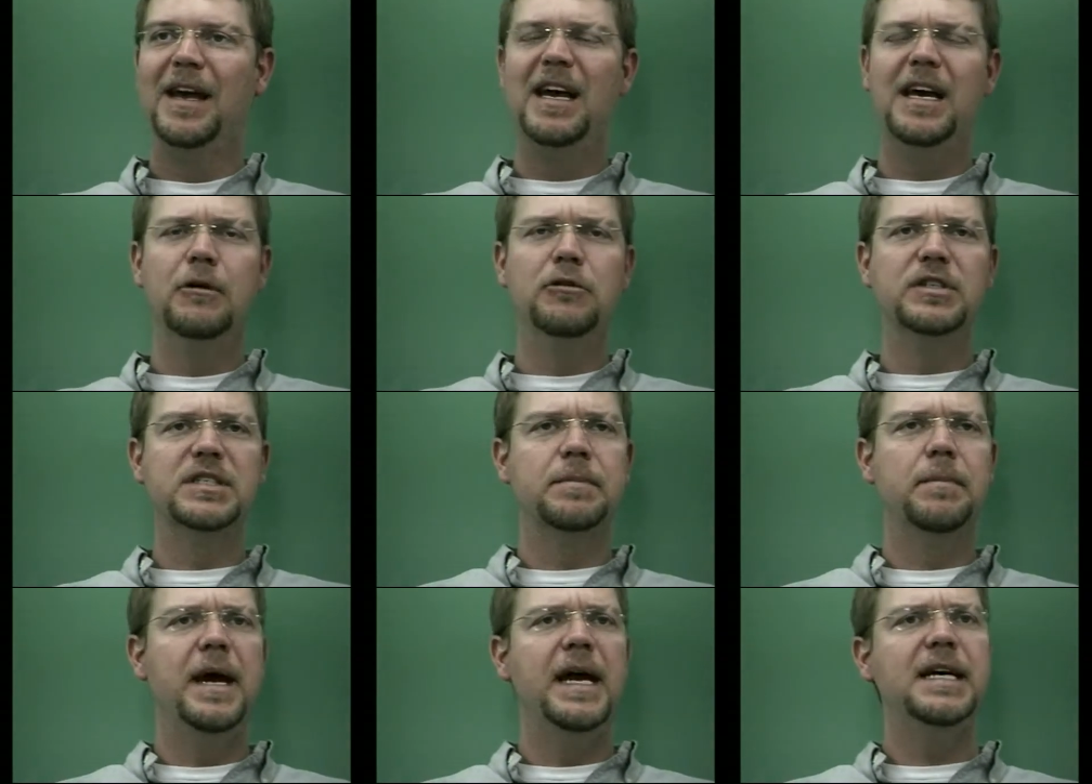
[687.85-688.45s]
And it
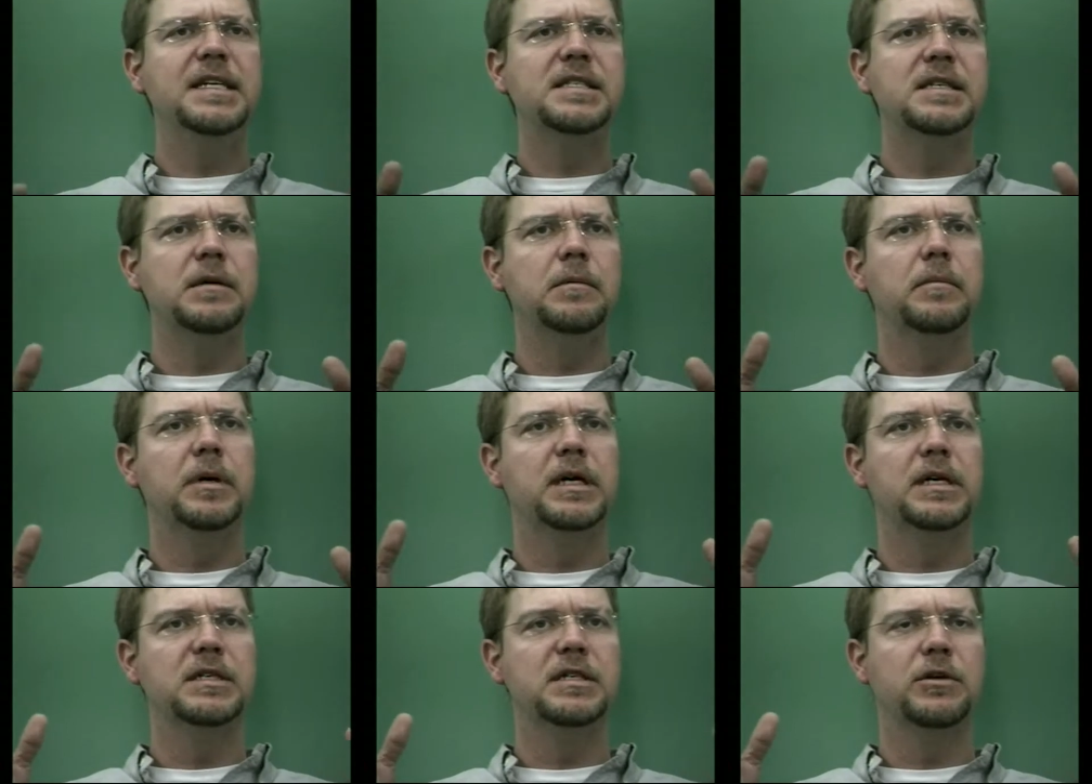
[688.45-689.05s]
was amazing
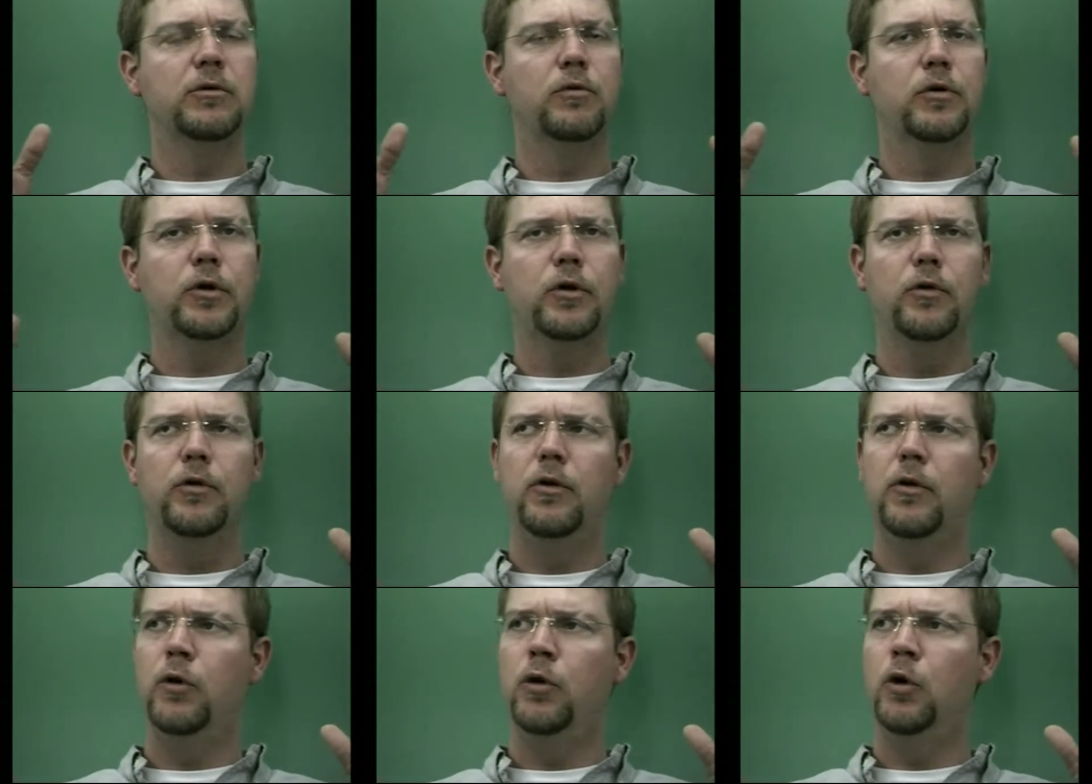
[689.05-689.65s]
because the
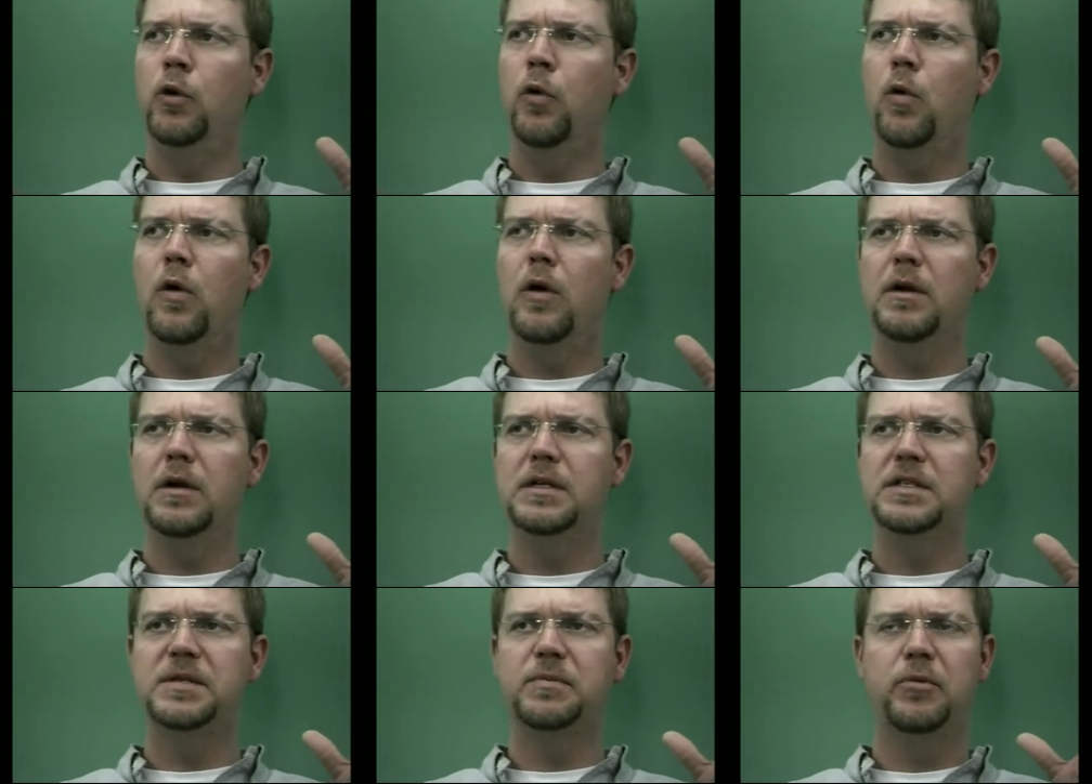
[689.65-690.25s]
recruiter in New
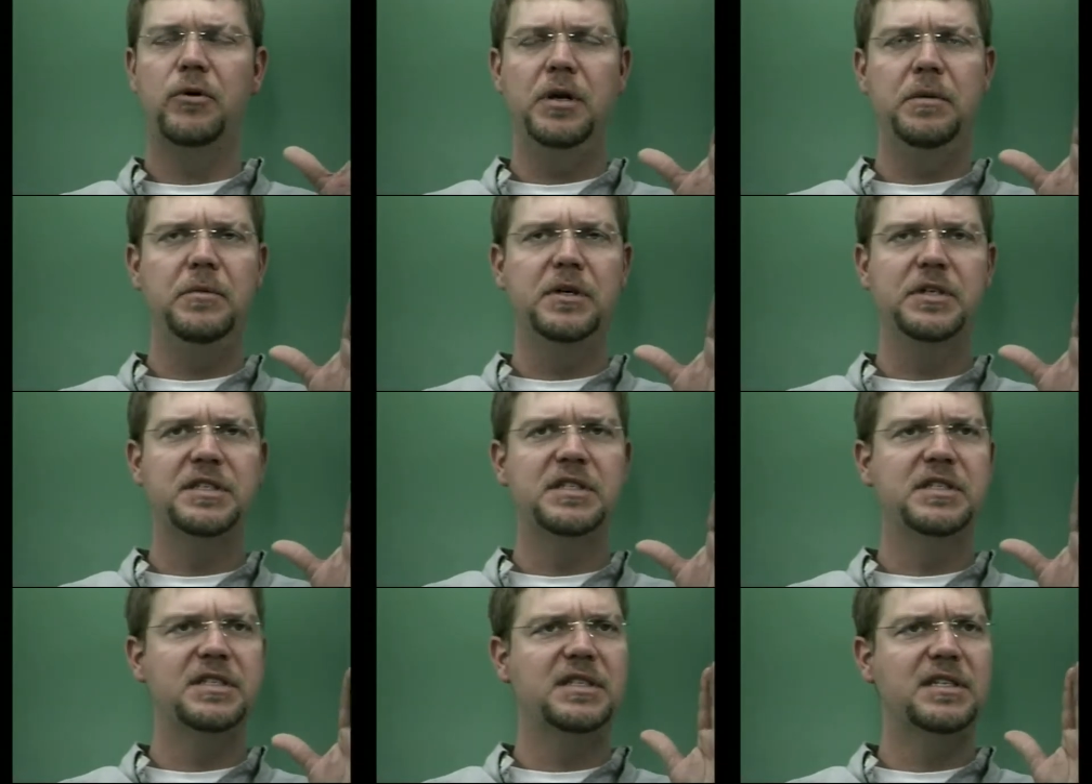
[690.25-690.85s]
Orleans pretty
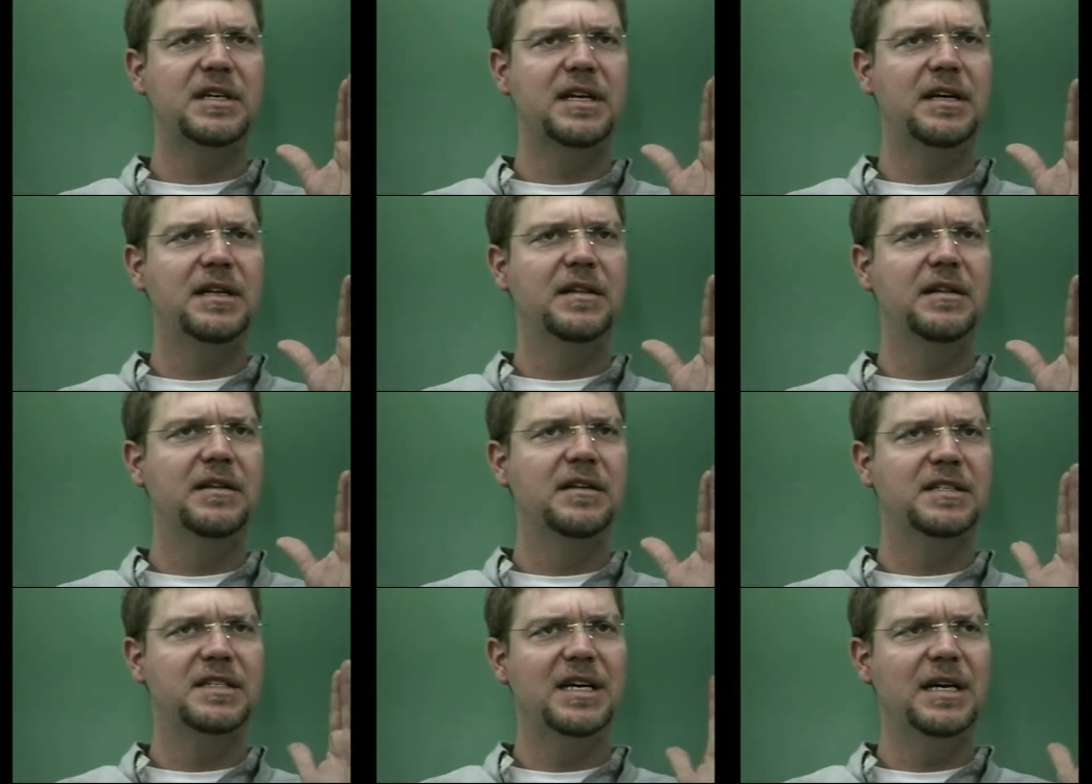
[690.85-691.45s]
much just said
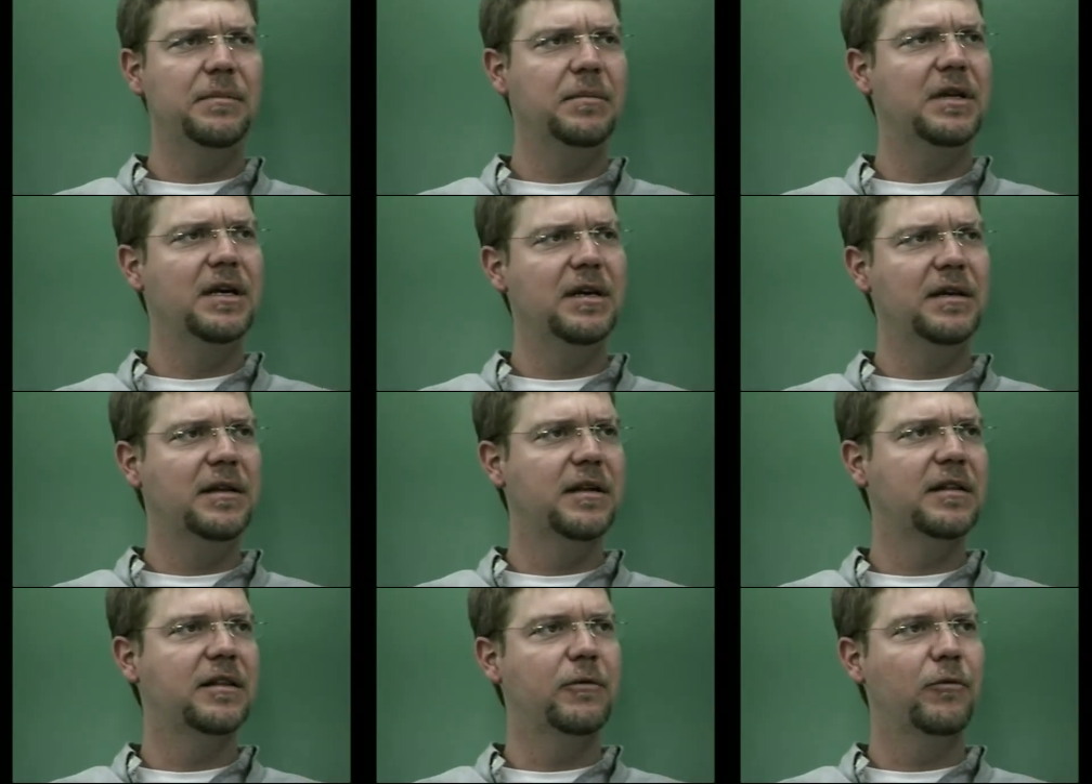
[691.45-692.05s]
the same thing
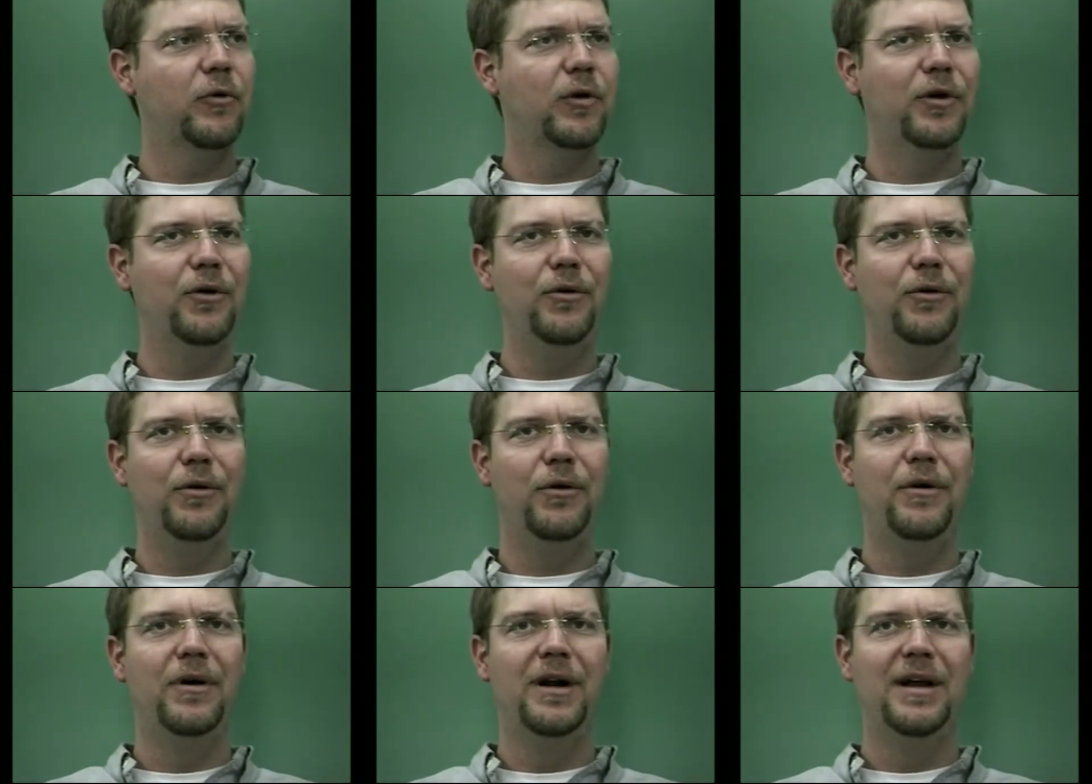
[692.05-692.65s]
that the
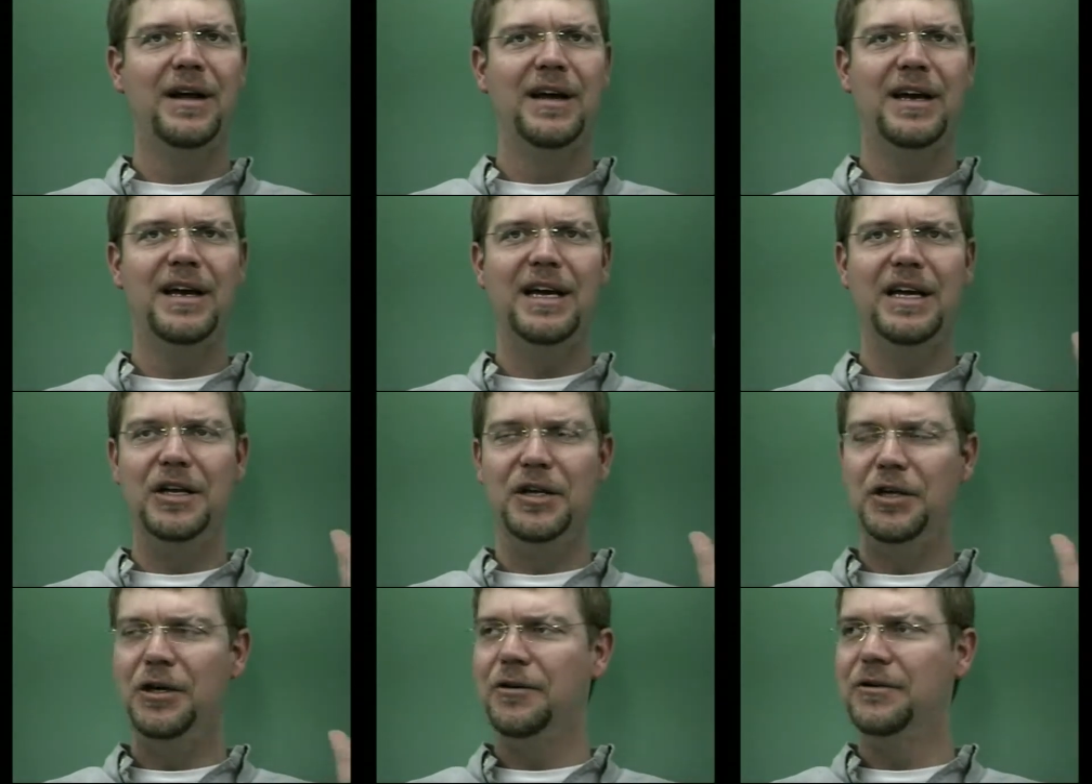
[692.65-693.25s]
recruiter
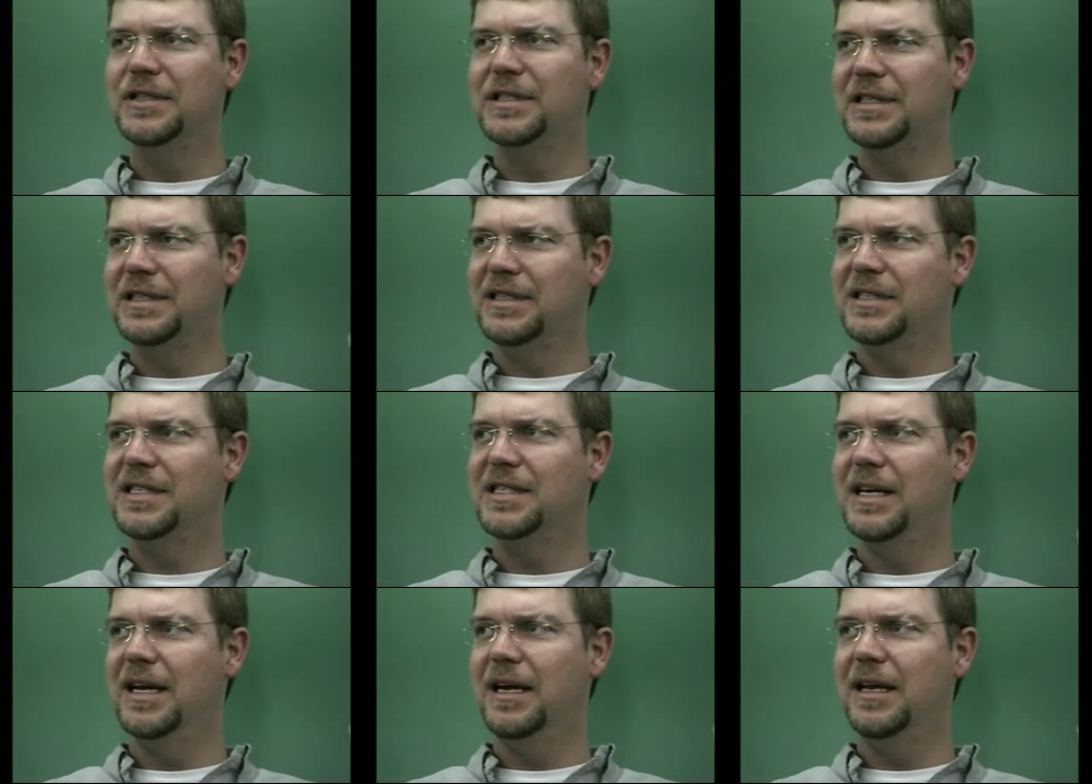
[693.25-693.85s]
in Houston
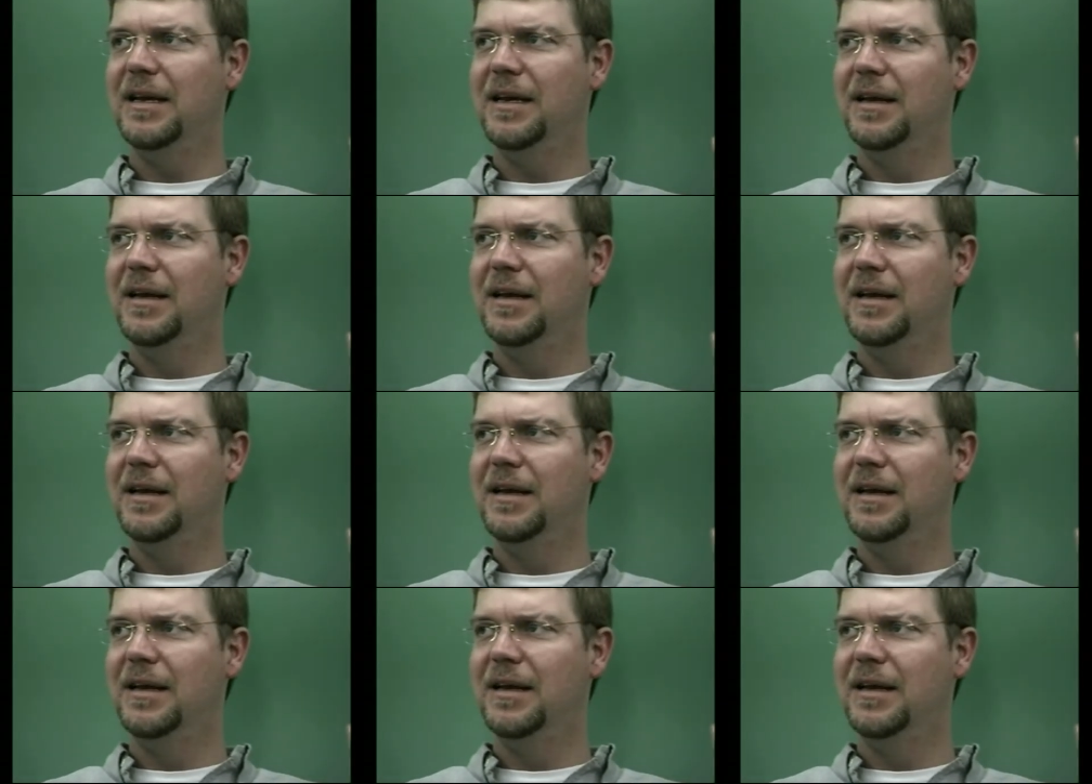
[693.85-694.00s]
said.